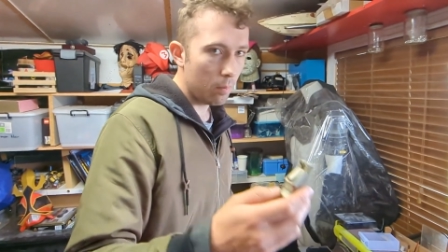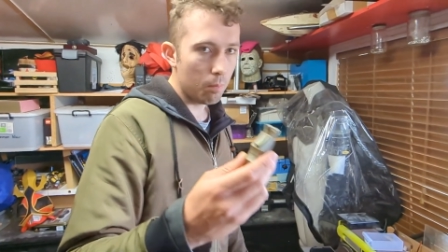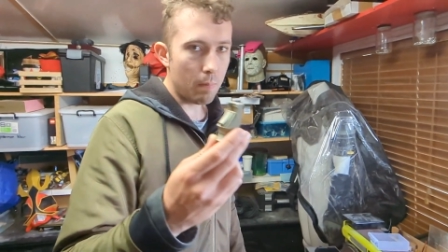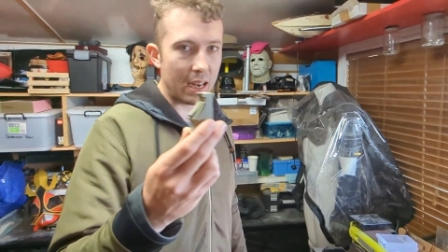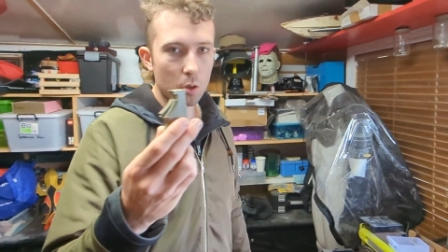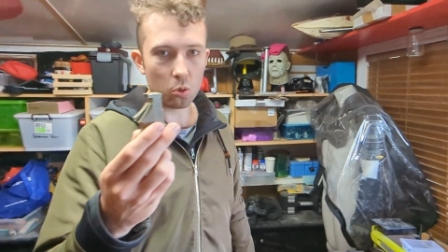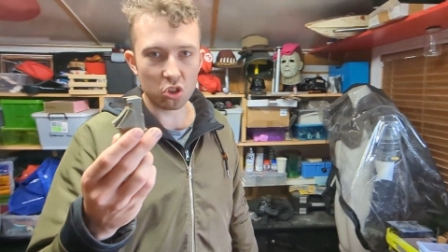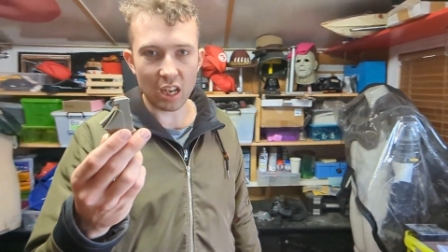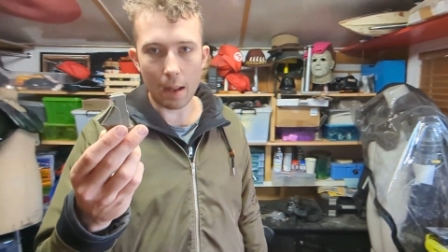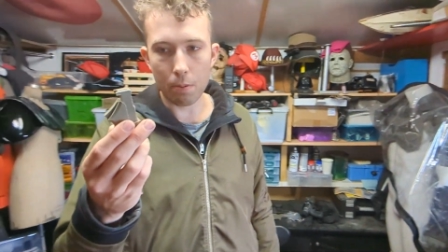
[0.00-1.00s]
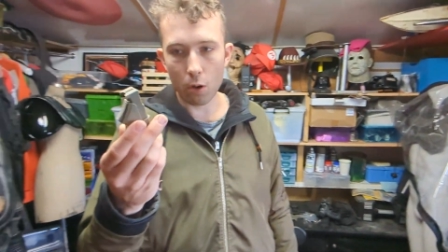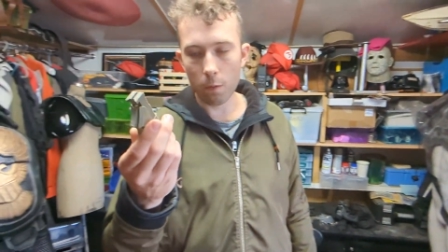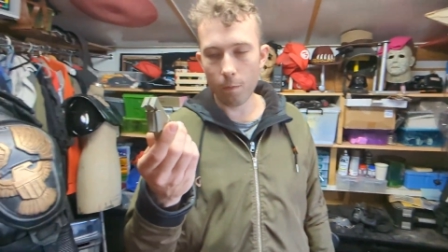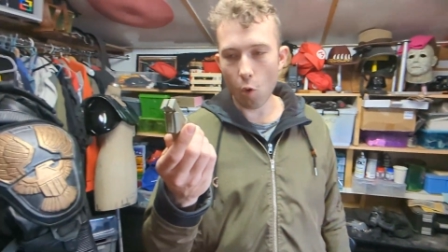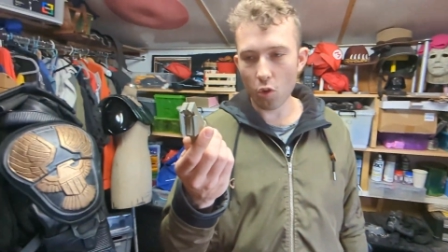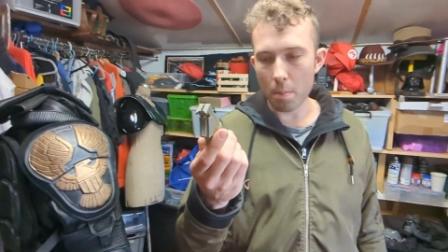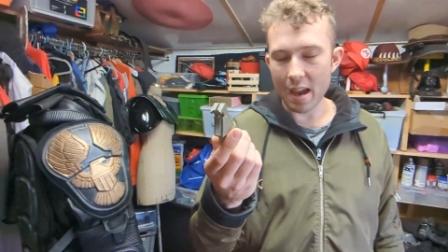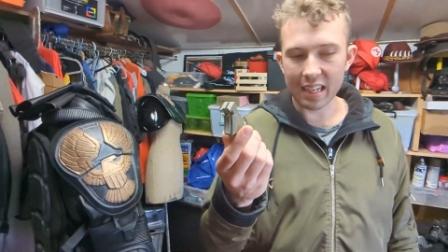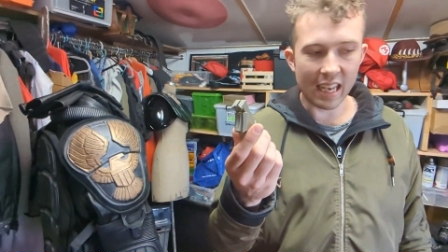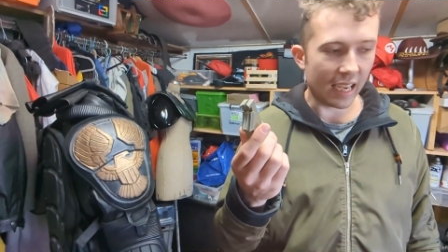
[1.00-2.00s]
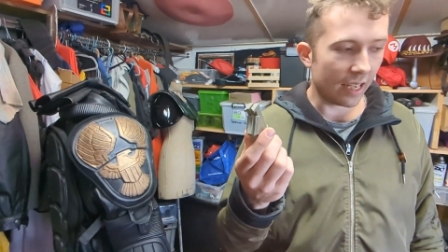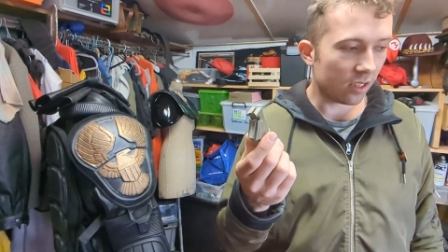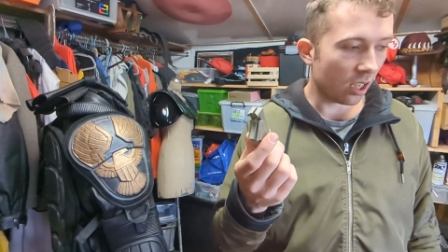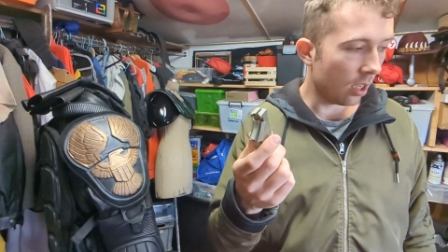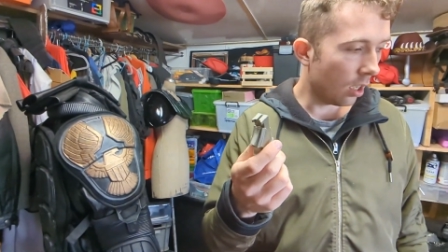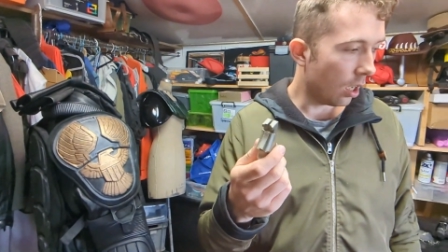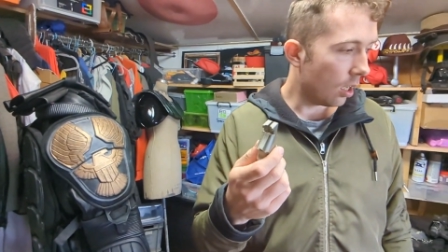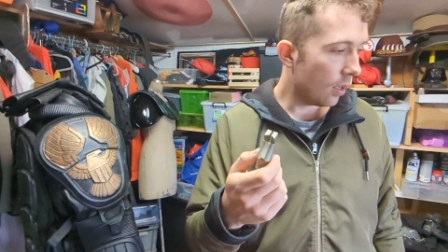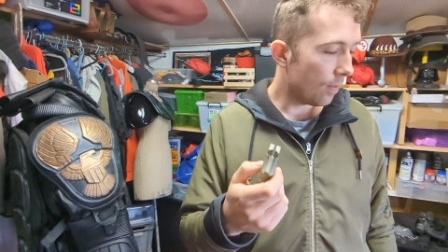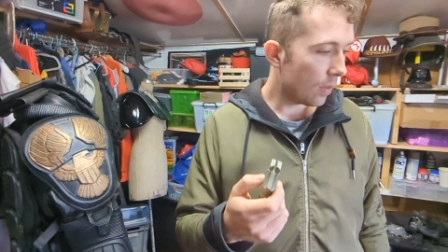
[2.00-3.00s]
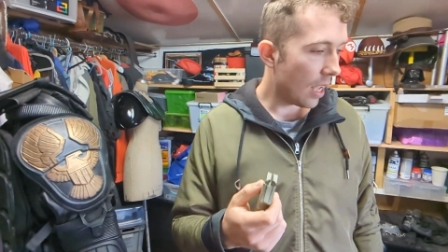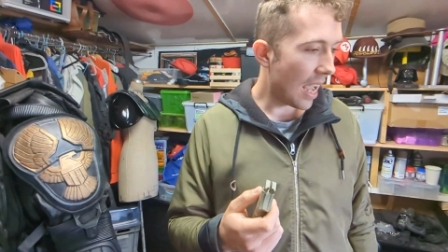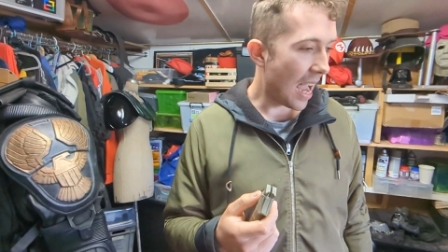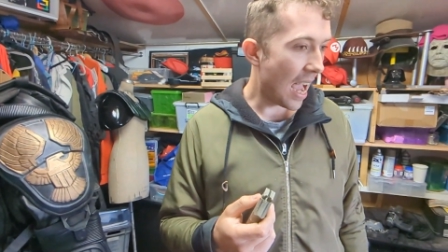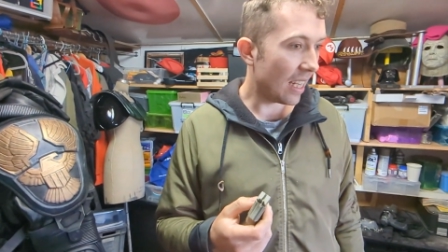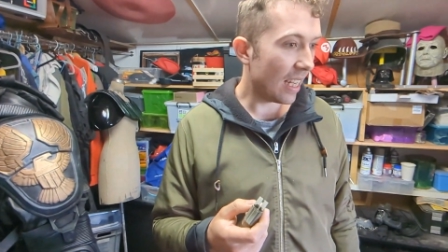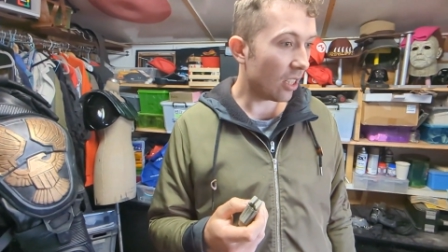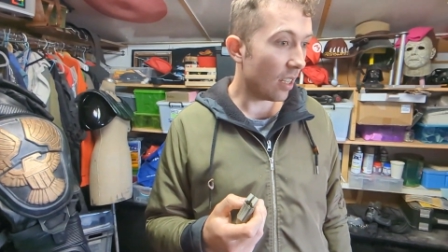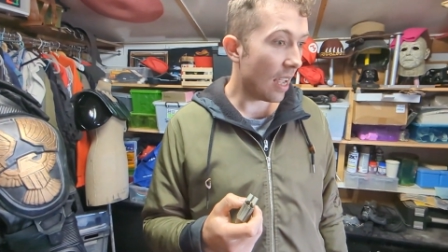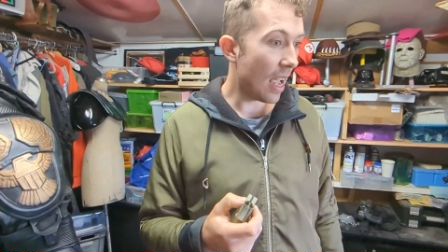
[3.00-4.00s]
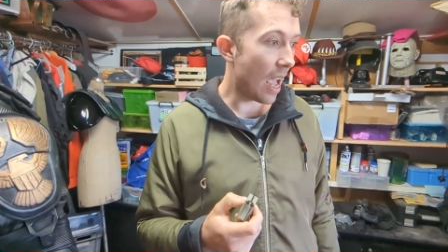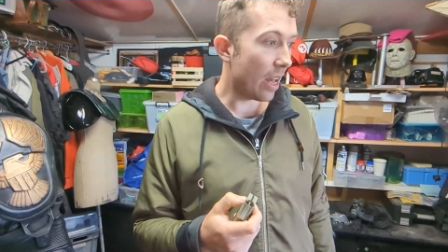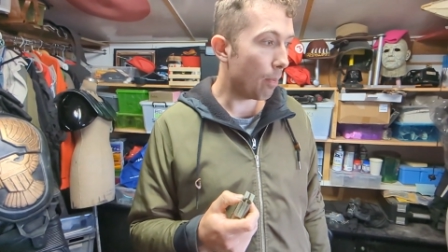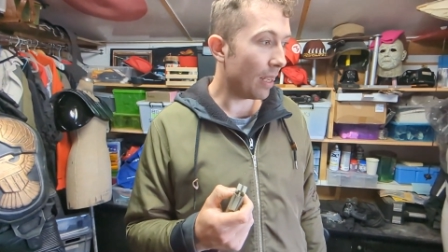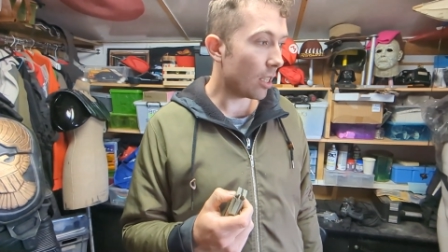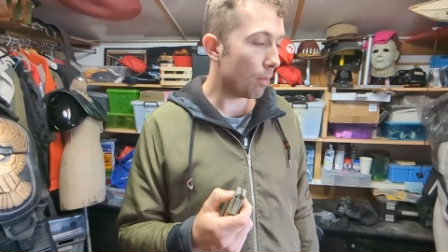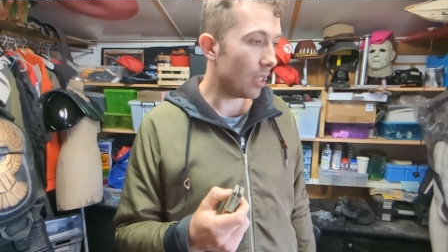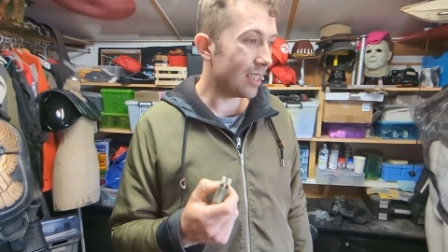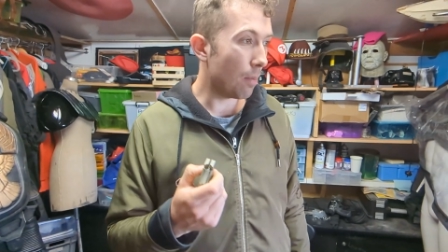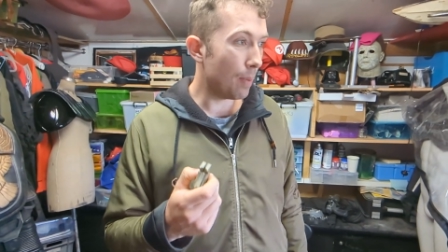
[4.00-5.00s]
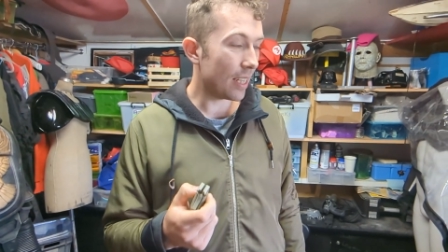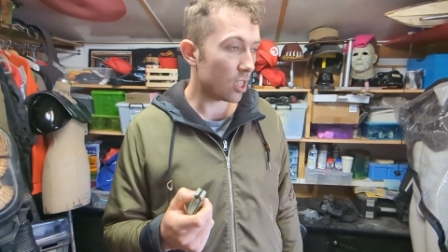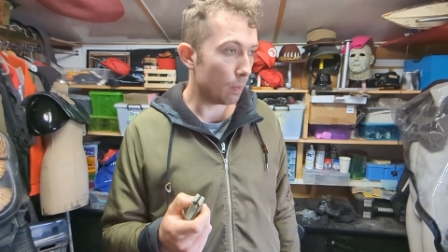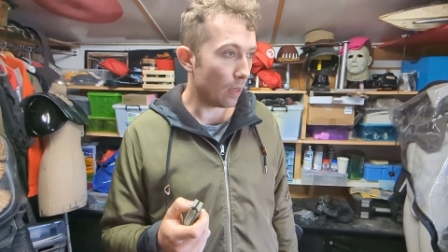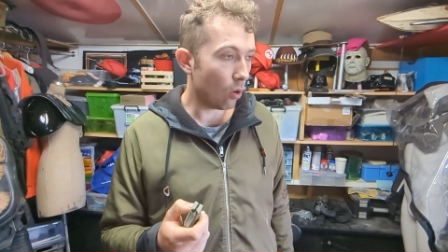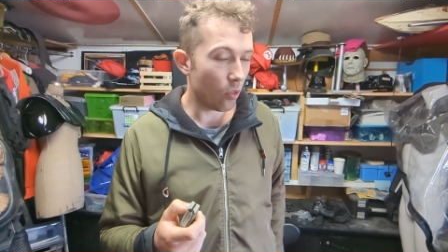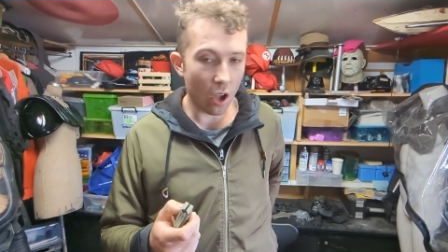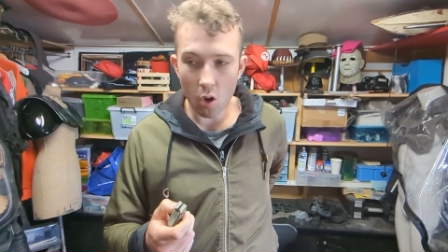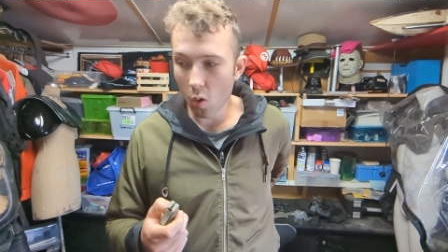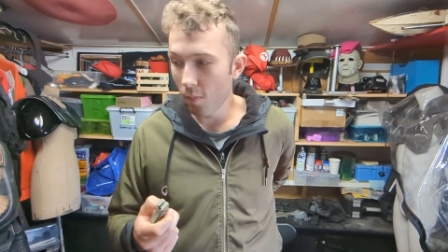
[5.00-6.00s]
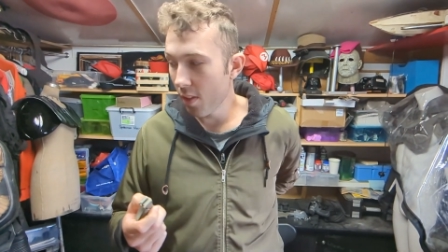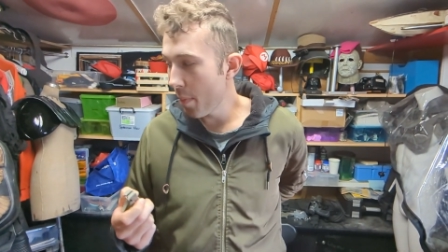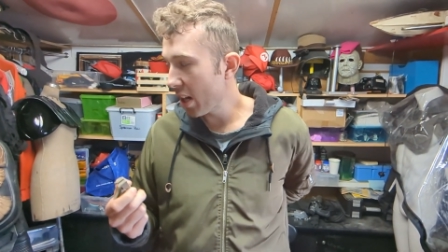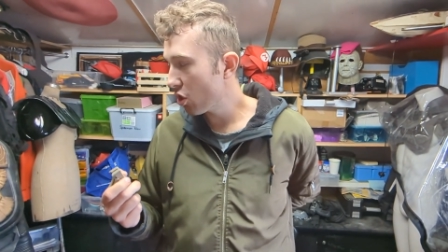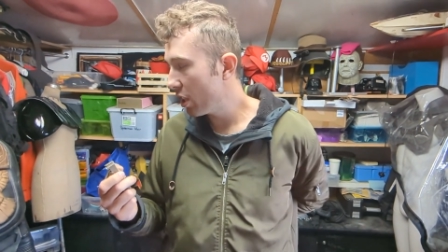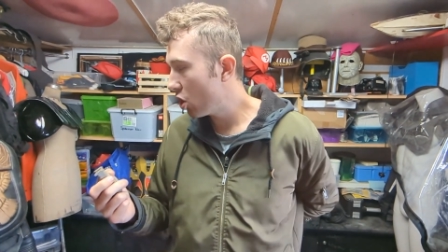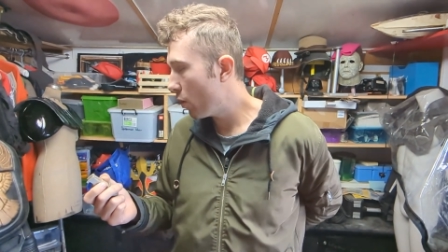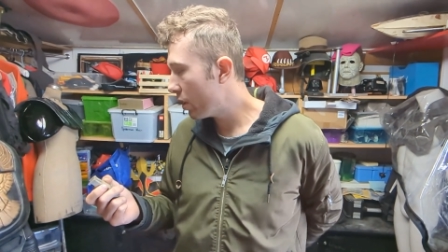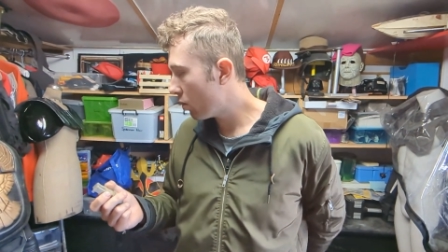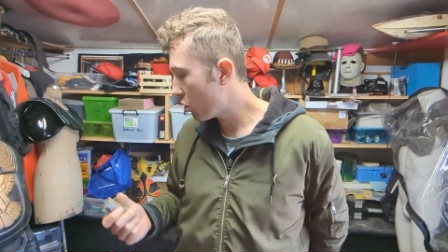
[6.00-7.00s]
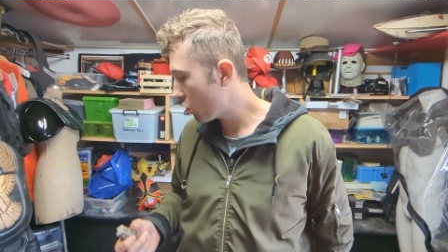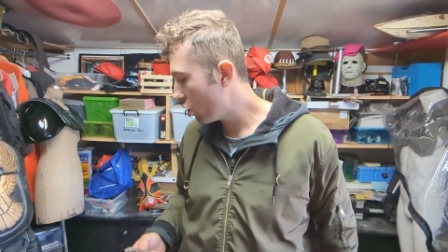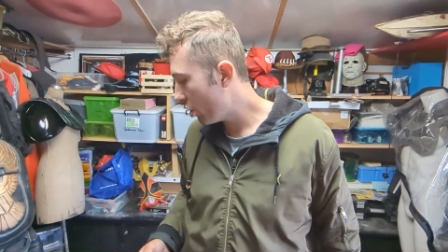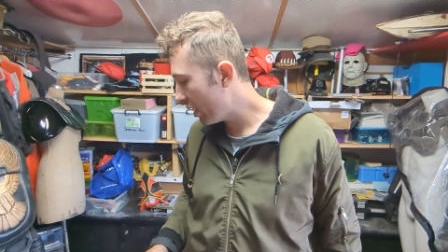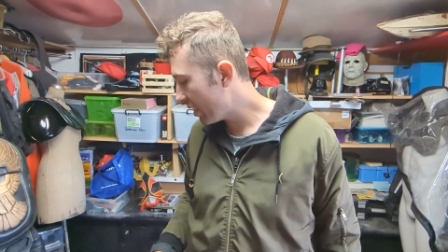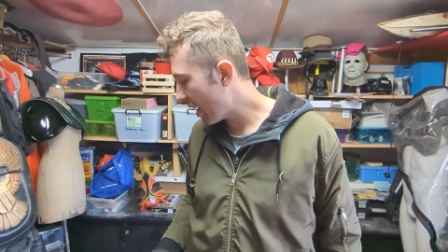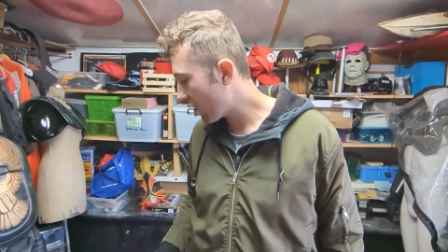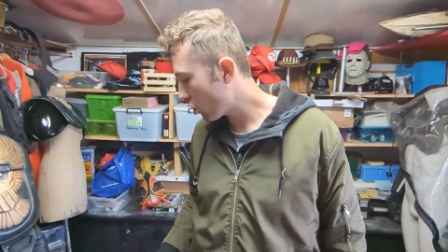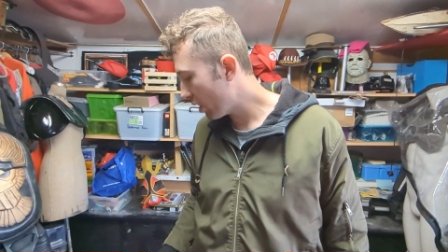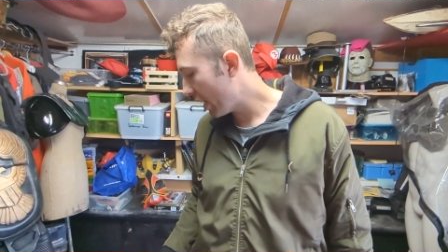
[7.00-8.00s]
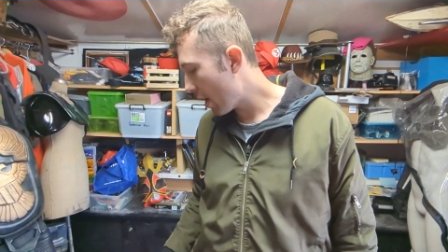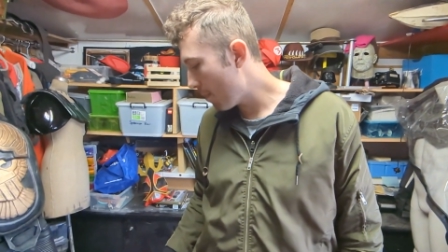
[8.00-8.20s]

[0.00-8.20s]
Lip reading: medical stapler for the med kit. And the biggest build that I'm actually doing on the suit is actually